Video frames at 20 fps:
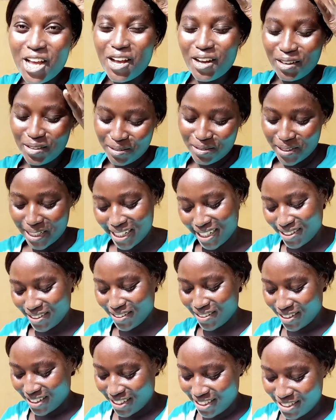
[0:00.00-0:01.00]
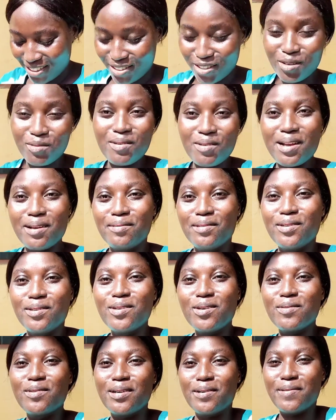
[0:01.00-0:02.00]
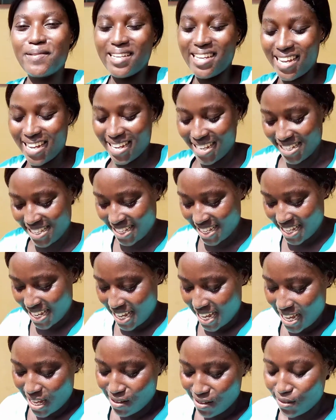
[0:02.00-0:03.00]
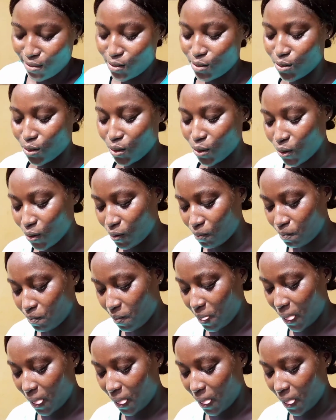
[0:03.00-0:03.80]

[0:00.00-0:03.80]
Oh my god, don't mind me, guys. So